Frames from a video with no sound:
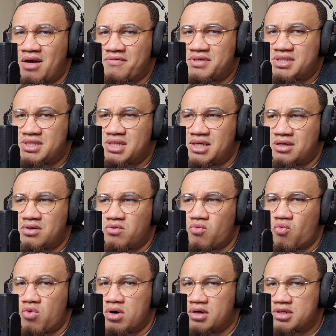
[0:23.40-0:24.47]
I've
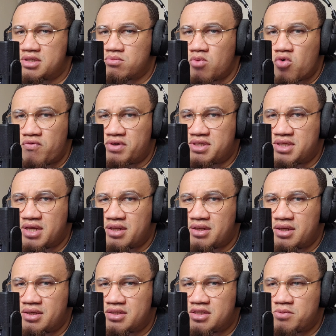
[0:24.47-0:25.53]
seen worse movies than
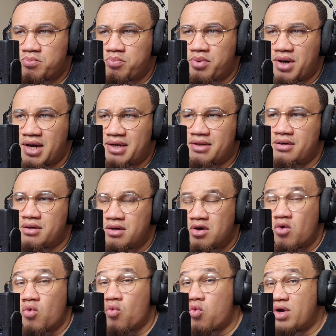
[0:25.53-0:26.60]
this, but
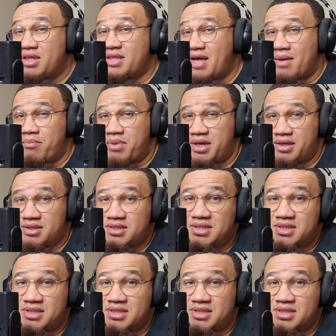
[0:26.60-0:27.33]
with that being